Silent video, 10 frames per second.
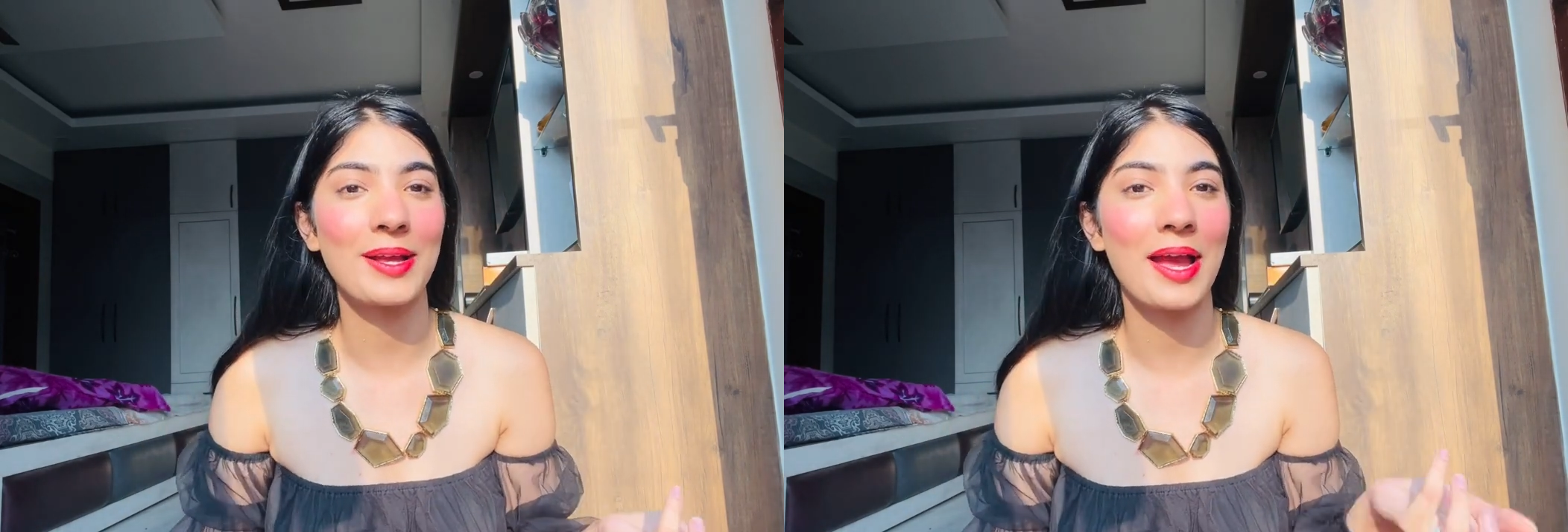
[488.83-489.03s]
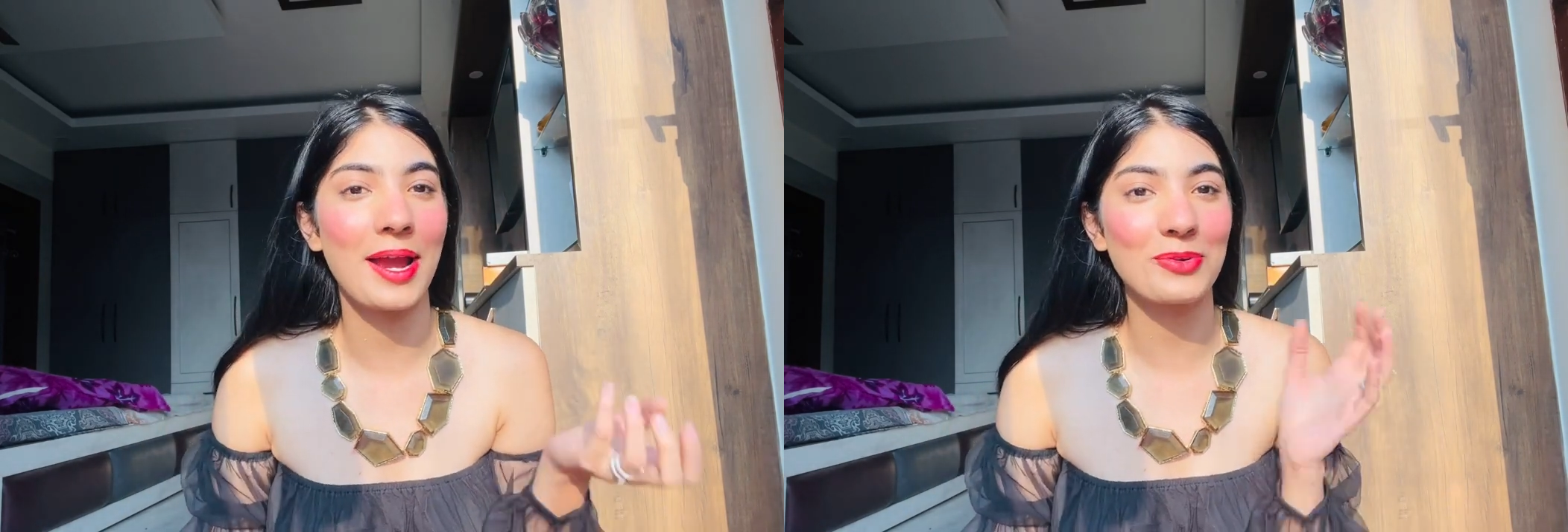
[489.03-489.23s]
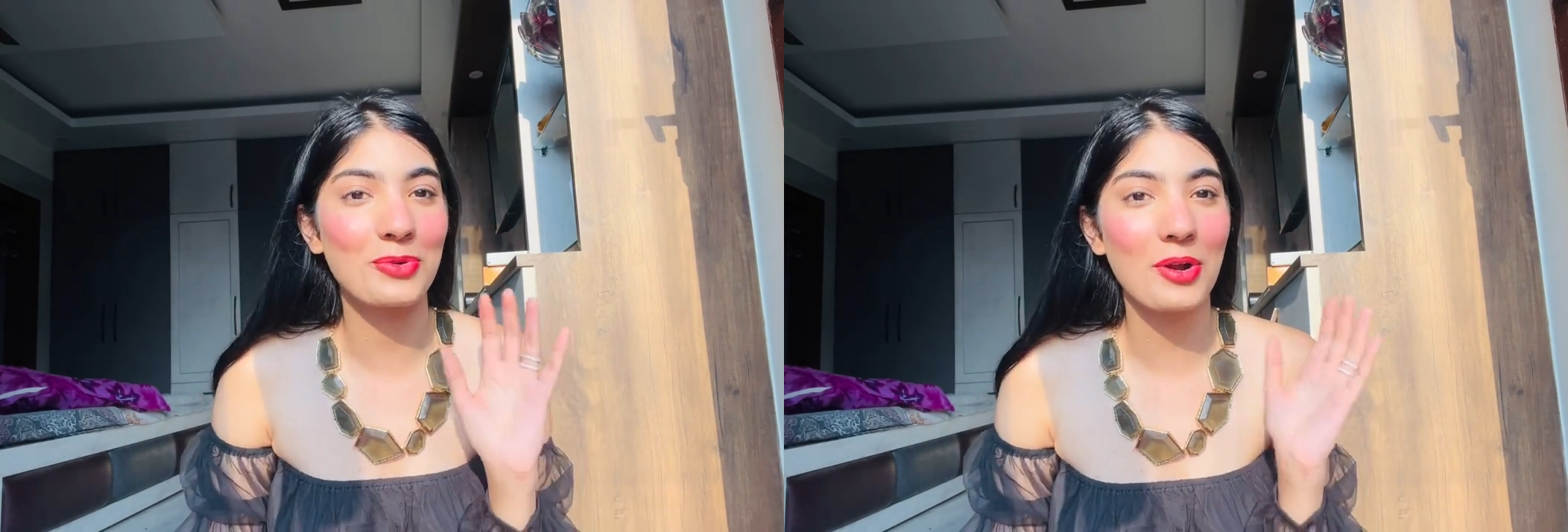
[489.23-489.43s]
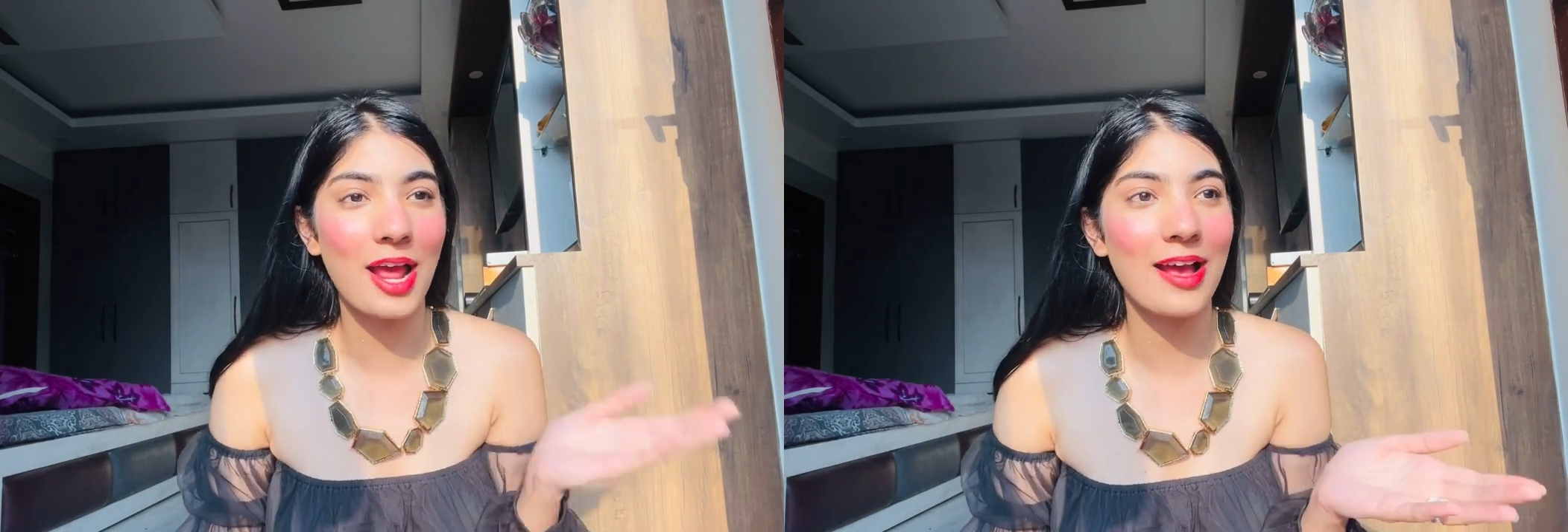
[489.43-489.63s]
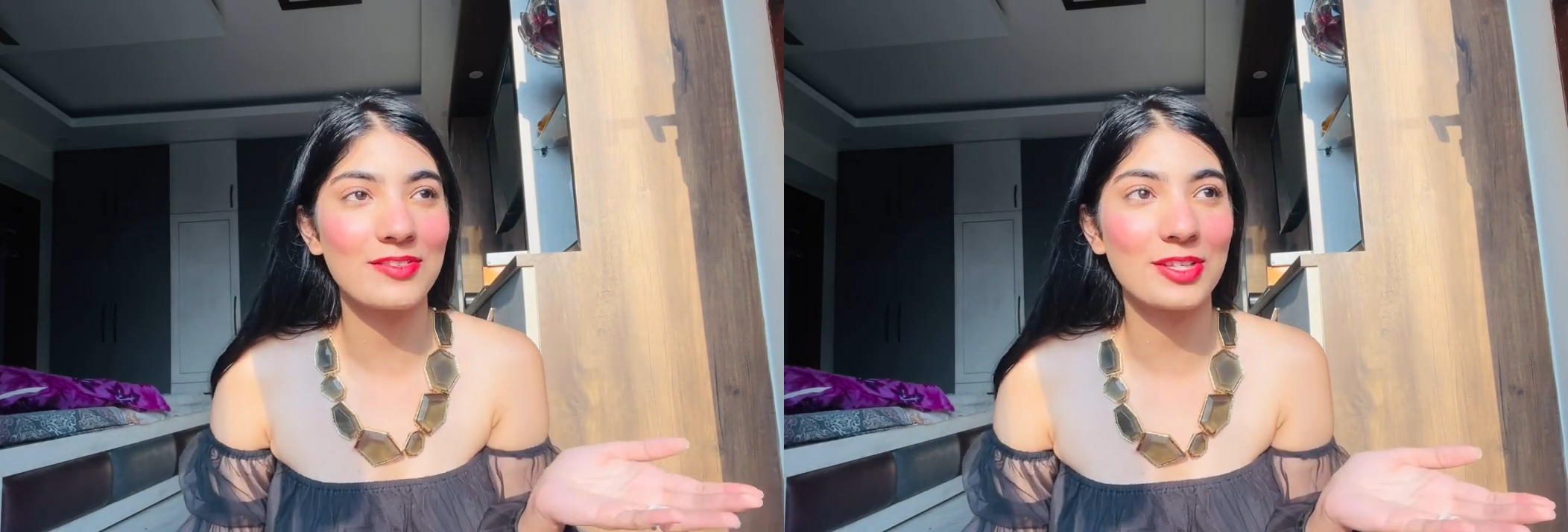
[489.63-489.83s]
I do not
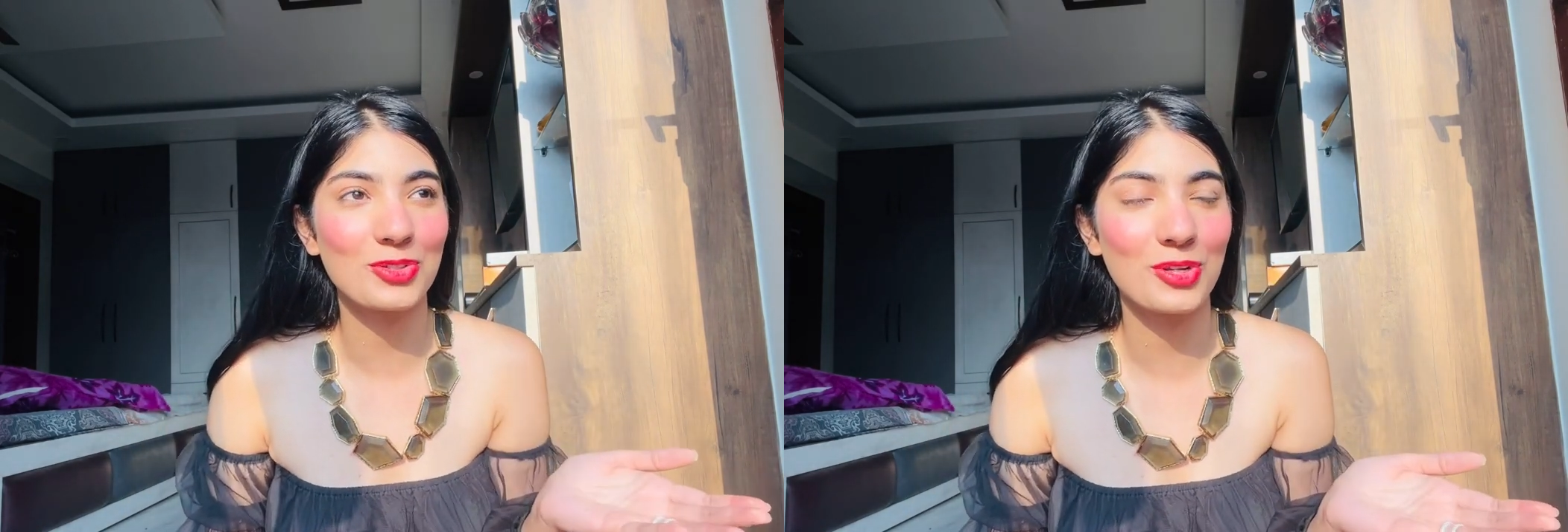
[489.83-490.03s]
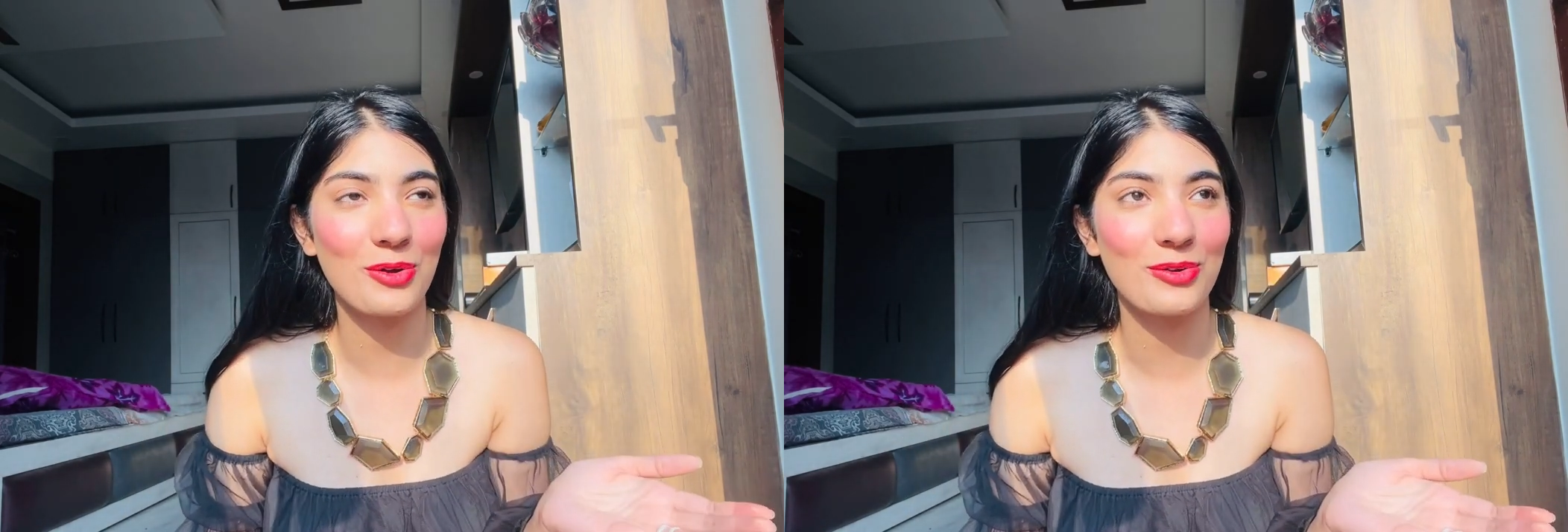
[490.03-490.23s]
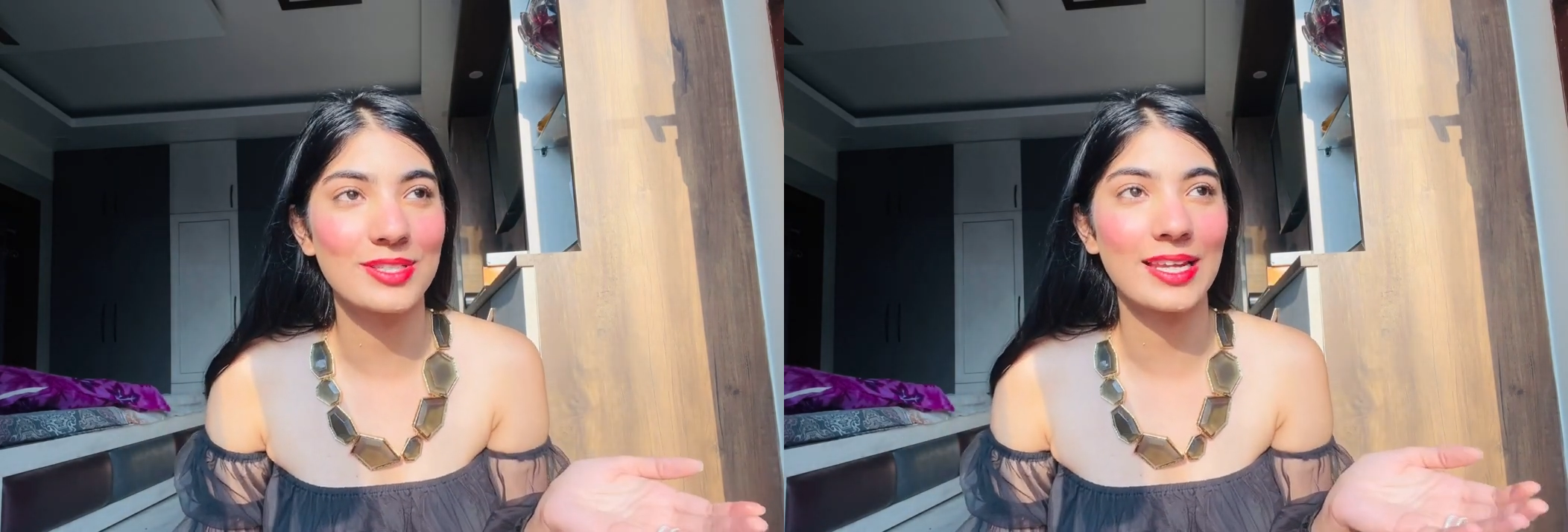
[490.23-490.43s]
have such clothes.